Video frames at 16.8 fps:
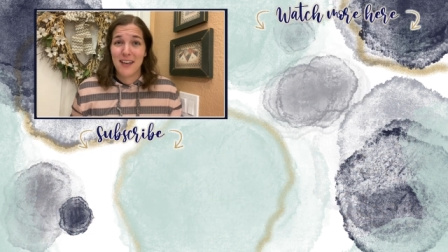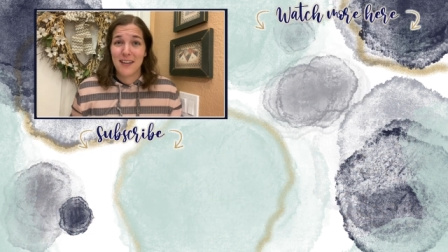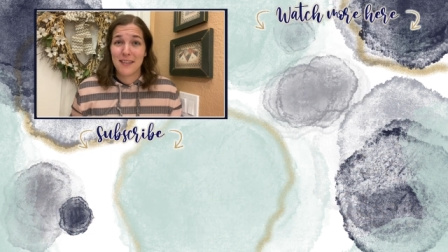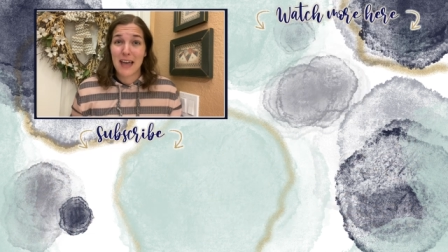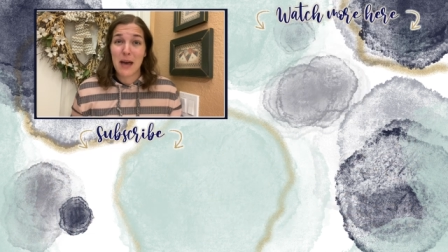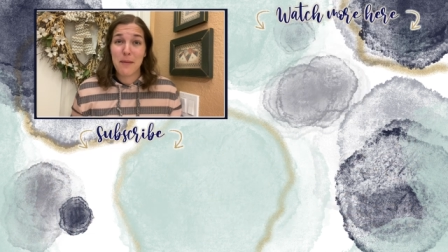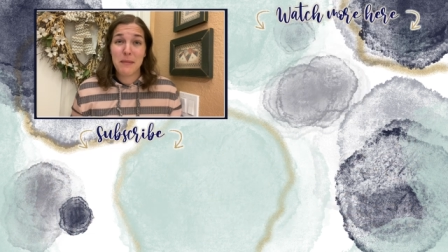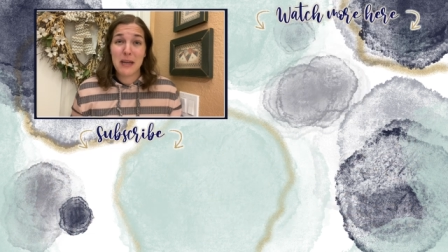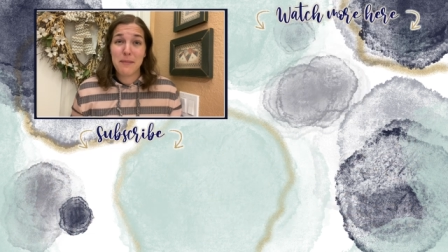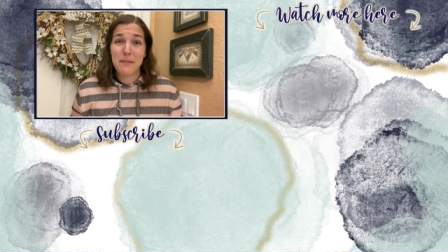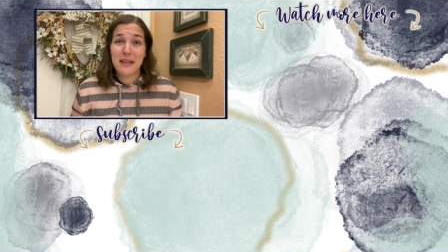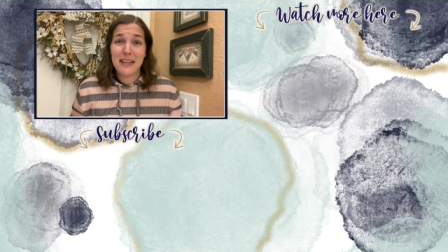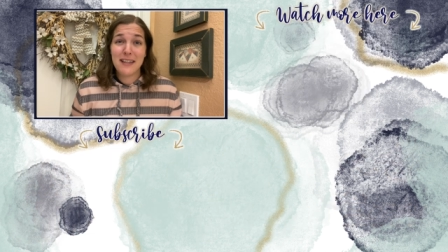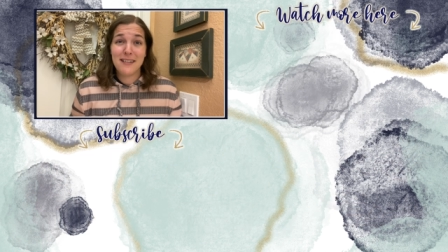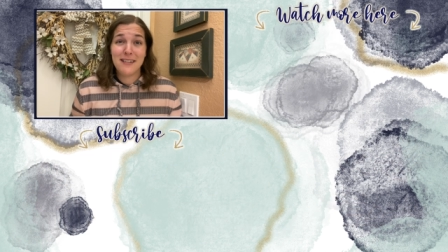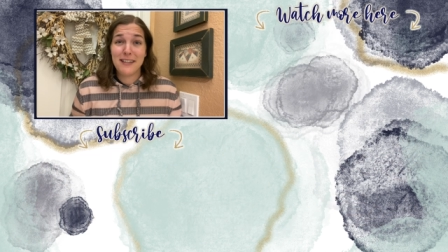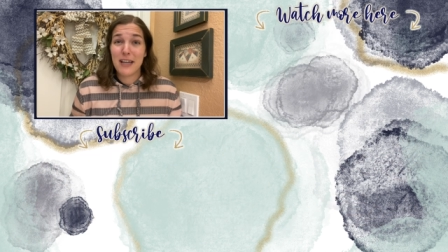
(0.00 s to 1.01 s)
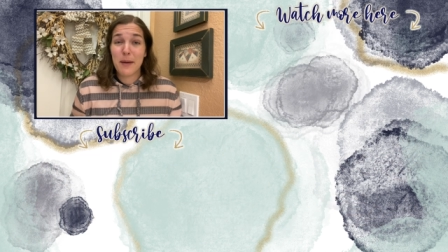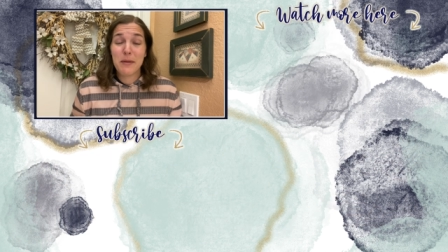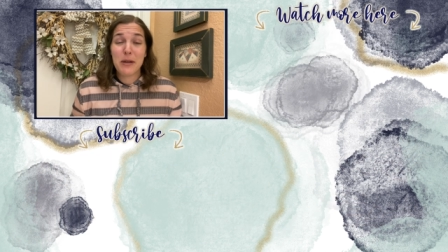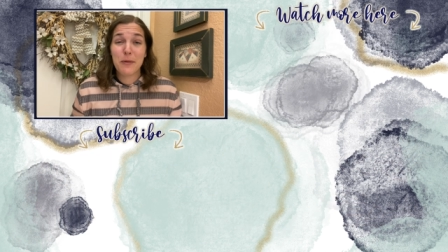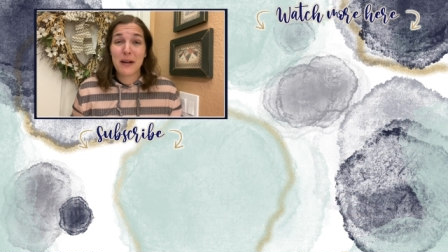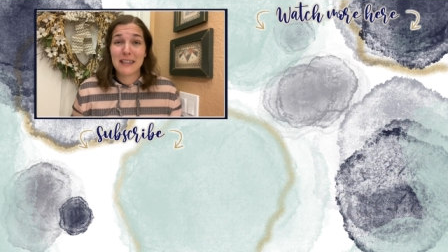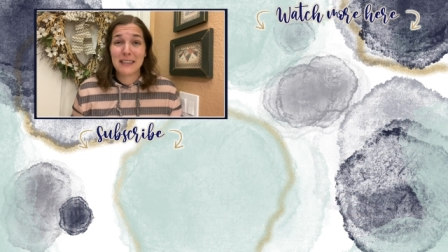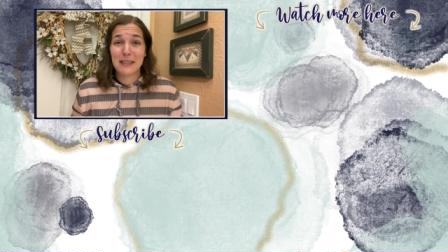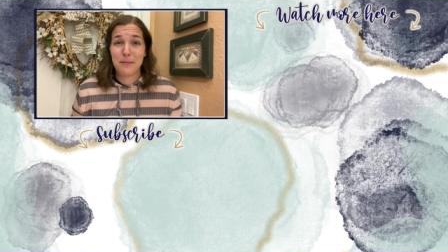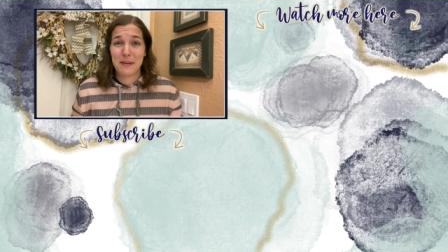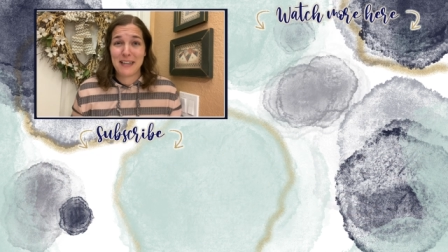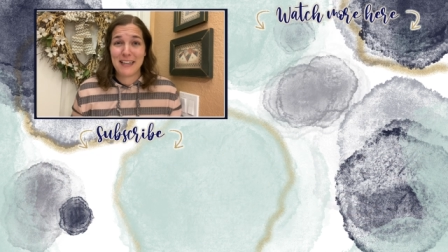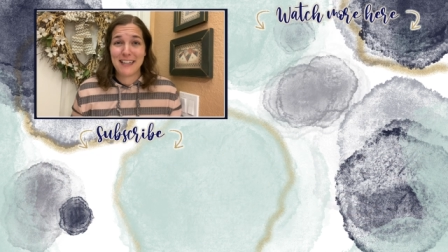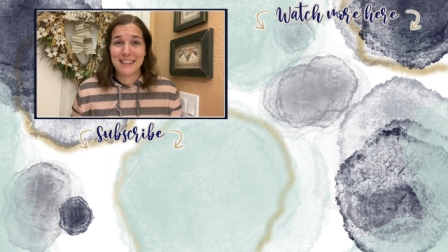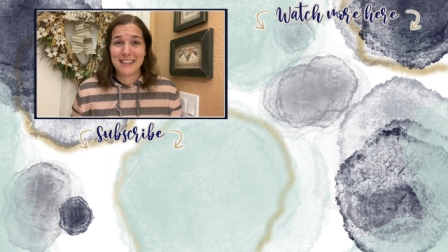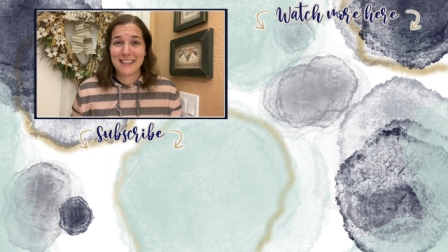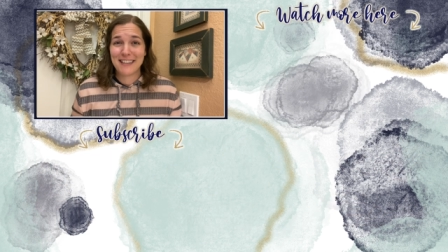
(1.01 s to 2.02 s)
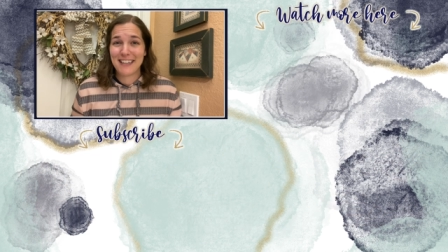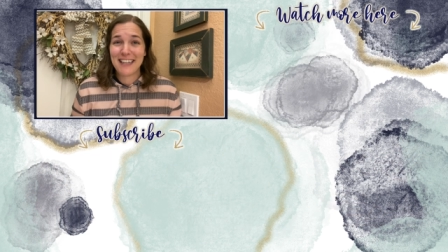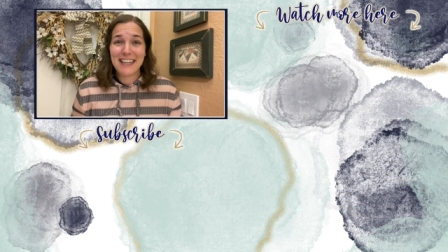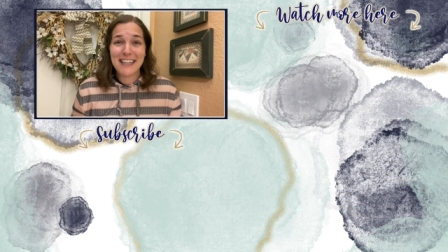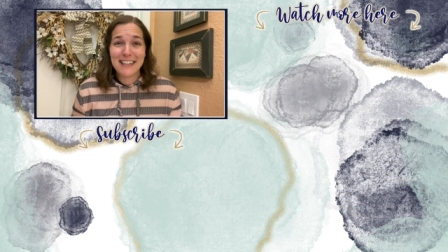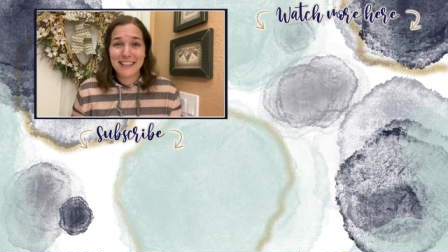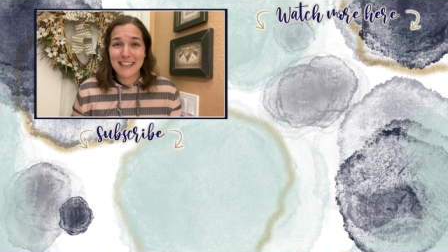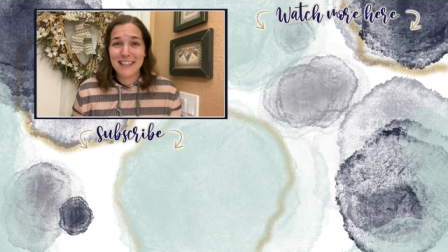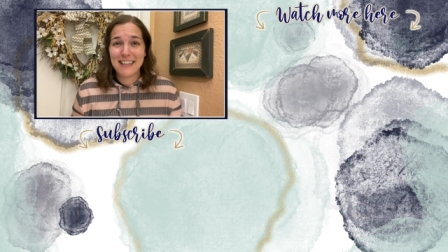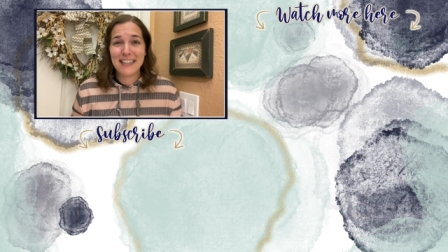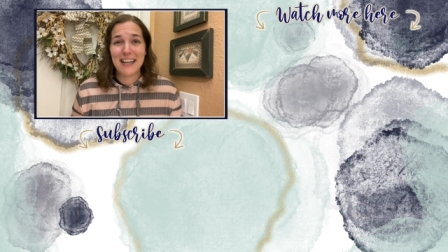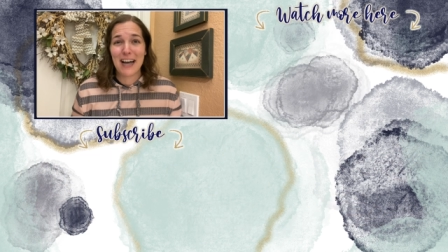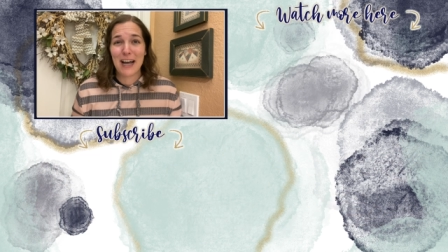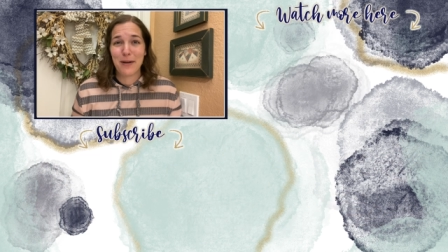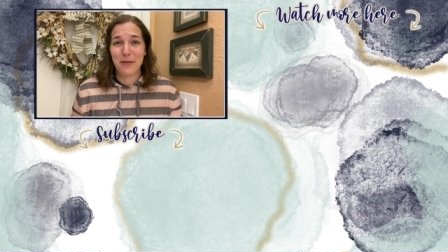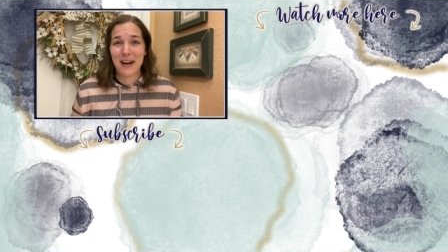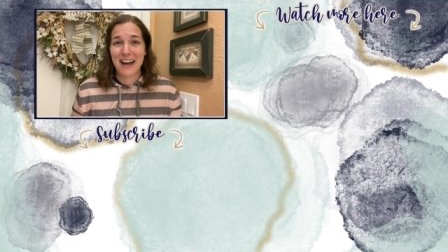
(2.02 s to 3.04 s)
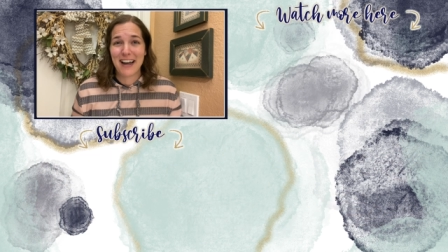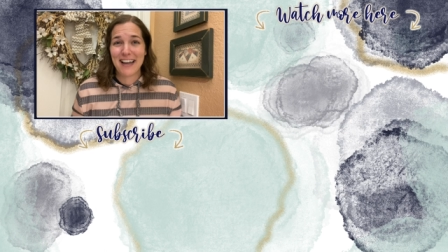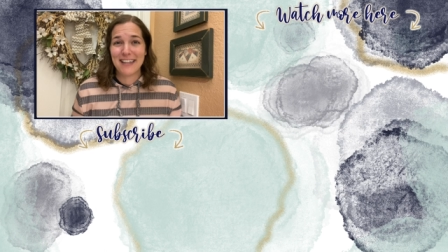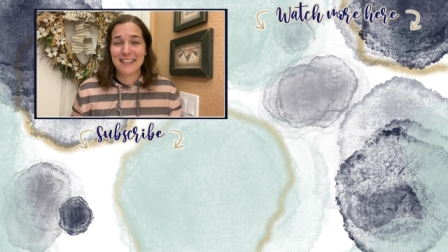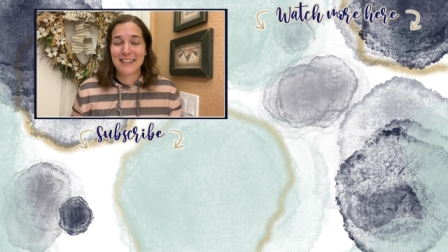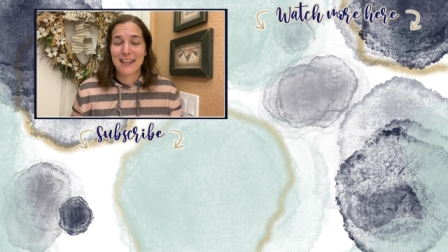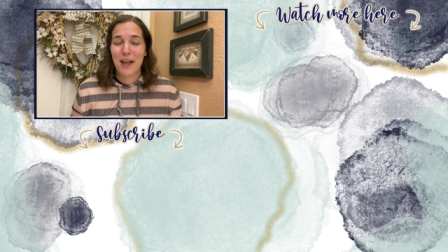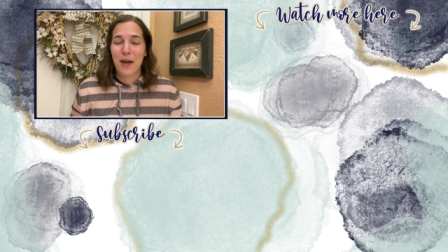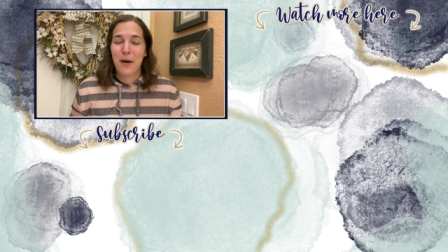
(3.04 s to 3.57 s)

that may mean yummy recipes, easy D I Ys,